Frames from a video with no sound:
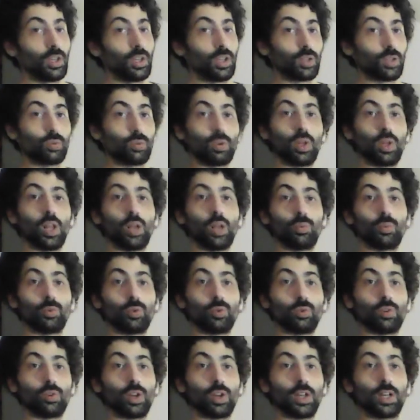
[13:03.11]
It will help you
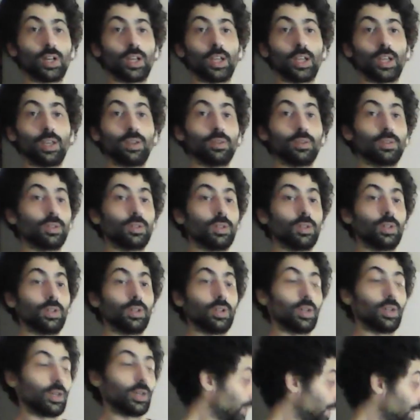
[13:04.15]
greatly.
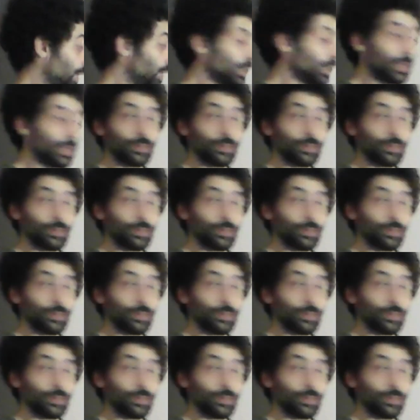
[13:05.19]
And